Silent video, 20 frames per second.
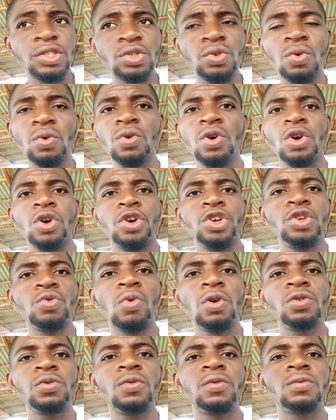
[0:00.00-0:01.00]
So you
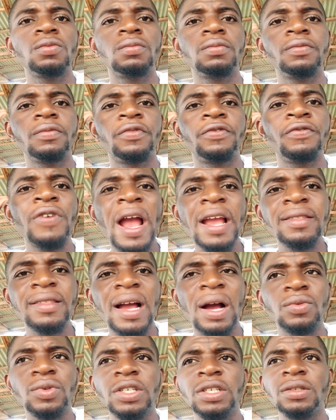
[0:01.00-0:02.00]
want to find
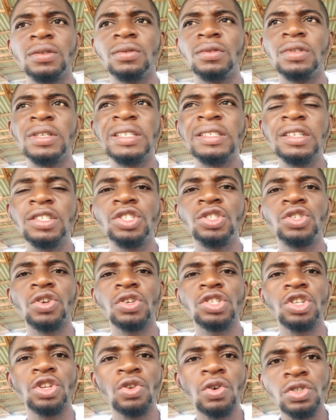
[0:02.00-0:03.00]
out, is it
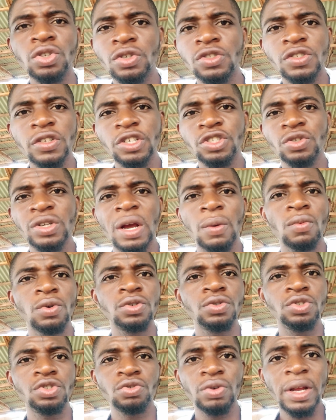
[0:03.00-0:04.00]
just London session I
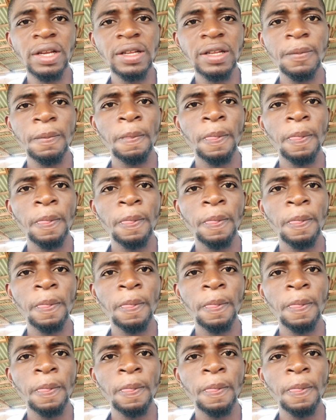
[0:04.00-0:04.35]
want to trade,